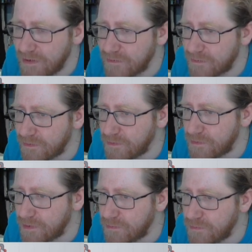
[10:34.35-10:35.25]

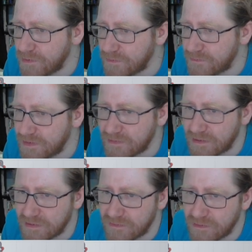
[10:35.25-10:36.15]
So one of these
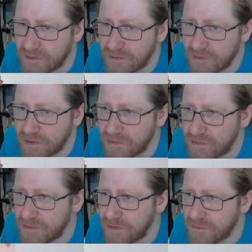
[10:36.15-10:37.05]
lines are
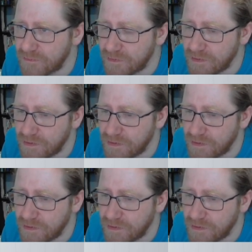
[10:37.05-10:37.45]
enough.